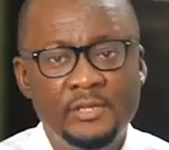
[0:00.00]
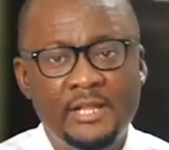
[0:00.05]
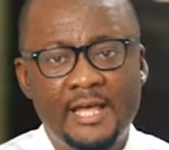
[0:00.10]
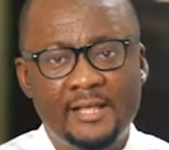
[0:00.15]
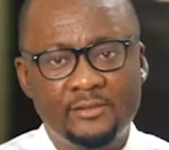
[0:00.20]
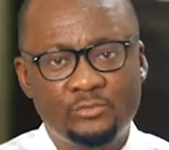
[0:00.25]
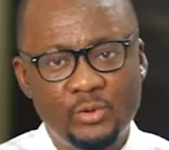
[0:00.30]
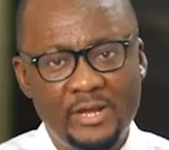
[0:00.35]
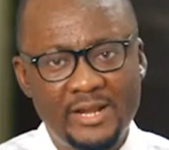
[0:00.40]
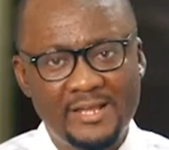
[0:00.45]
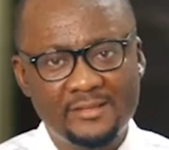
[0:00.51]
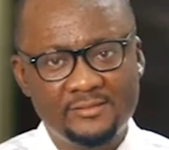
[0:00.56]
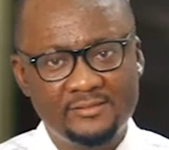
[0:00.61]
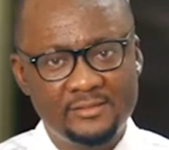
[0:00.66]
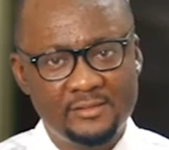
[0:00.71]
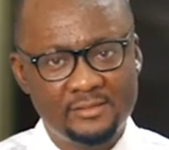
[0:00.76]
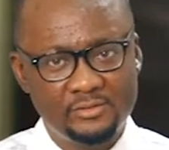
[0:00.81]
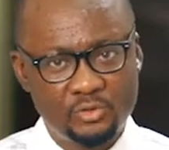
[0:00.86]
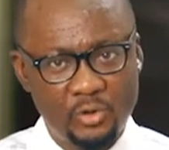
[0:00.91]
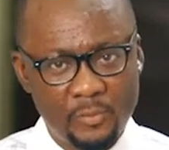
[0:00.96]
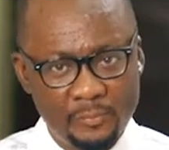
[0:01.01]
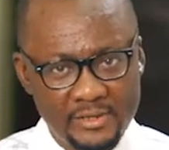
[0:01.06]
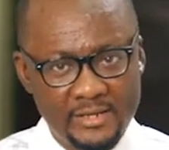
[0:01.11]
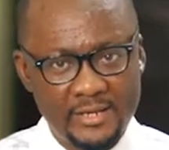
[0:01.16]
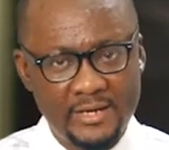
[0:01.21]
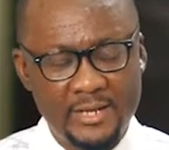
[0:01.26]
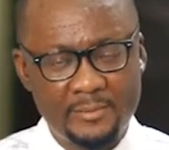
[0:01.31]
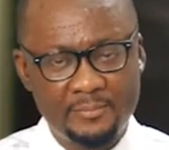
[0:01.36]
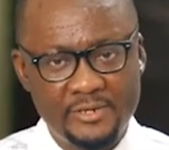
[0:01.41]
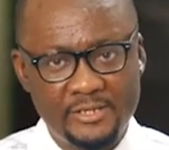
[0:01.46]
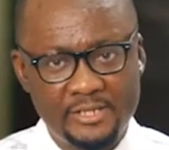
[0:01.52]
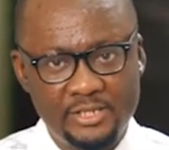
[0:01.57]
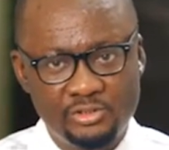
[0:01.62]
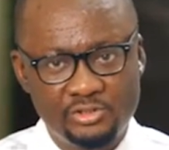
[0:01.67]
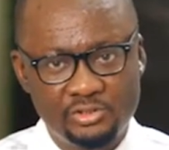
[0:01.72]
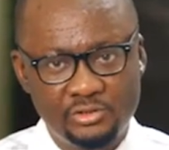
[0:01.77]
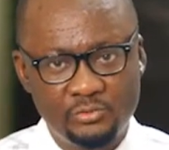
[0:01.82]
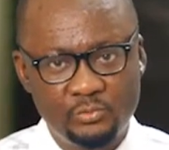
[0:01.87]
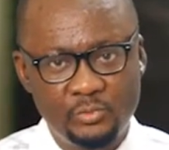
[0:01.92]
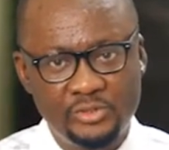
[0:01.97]
As well as the topical
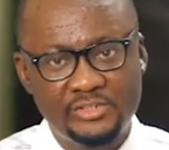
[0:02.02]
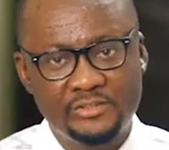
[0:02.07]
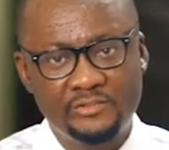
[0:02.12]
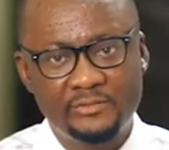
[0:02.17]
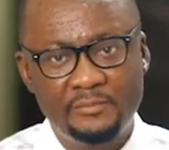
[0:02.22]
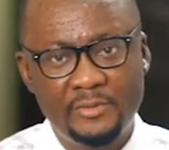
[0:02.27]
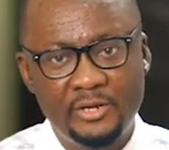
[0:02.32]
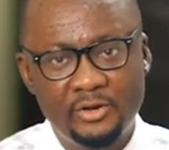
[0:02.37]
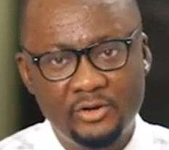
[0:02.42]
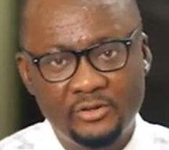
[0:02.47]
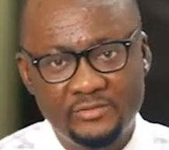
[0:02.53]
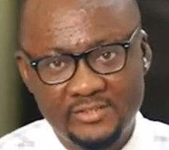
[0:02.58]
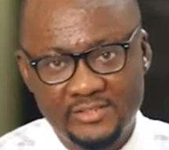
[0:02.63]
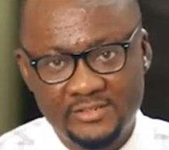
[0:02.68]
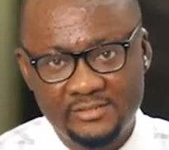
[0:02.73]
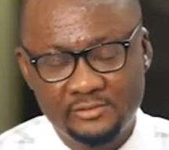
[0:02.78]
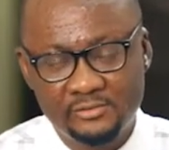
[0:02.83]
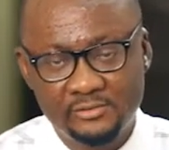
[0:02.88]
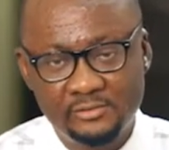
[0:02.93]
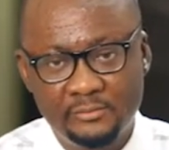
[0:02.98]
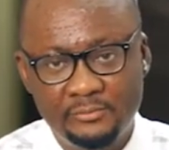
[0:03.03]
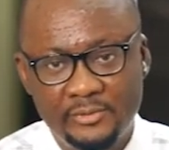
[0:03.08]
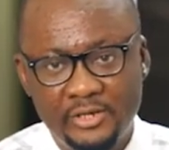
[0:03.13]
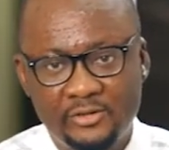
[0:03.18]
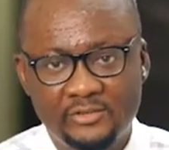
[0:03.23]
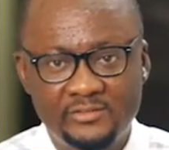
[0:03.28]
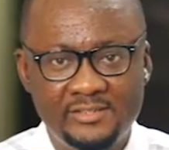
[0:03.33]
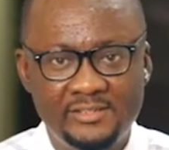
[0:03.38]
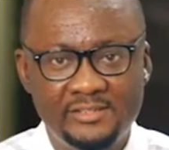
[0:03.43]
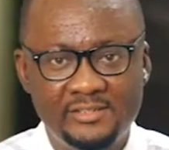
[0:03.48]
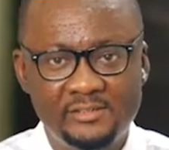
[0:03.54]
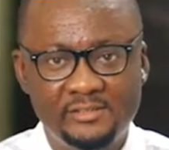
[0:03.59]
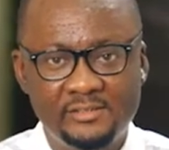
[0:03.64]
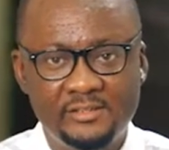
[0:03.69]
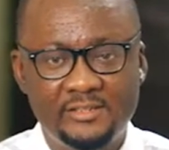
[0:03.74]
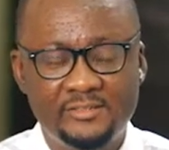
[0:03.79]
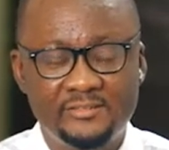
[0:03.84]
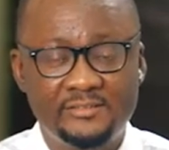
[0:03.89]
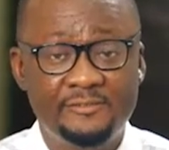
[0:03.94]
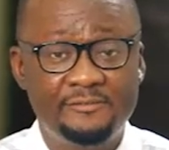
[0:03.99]
application, which is Minoxidil.
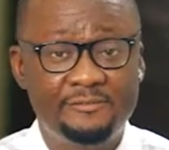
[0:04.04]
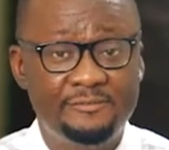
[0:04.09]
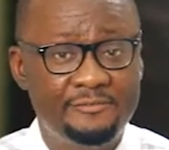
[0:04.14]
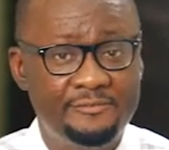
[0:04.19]
Minoxidil is a